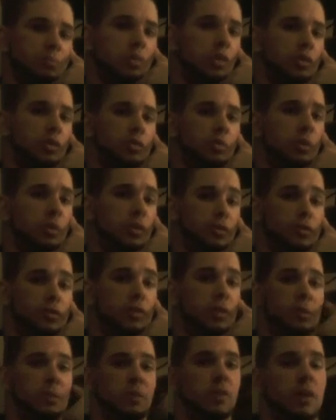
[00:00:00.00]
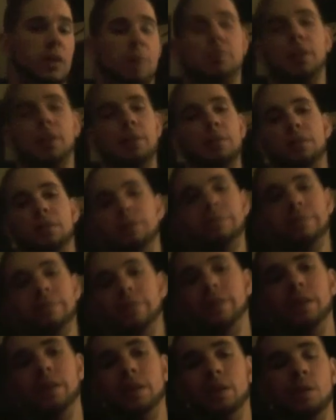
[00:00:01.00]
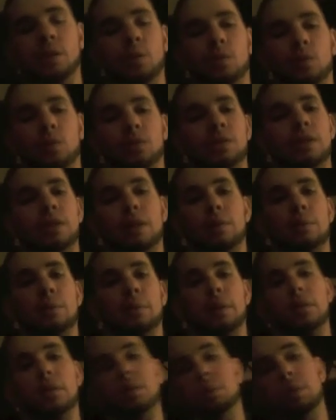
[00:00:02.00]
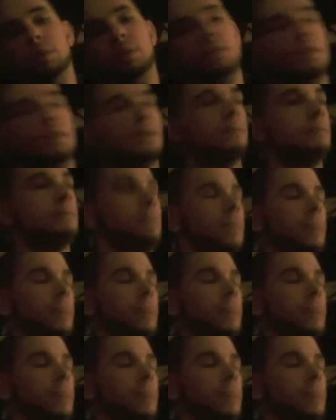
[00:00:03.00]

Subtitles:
Good special teamer. I mean, that remains to be seen.